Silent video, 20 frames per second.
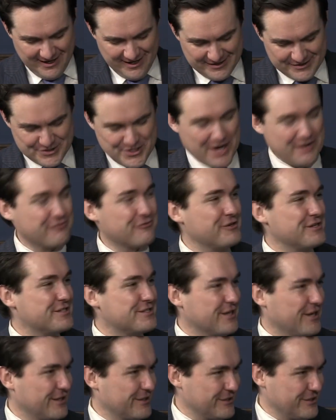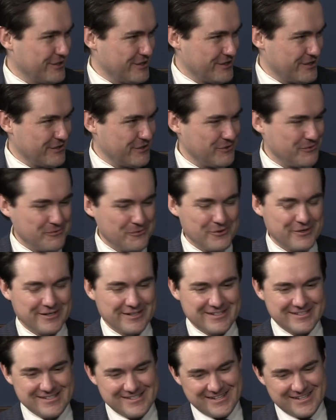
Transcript: Jeffrey Tucker, who works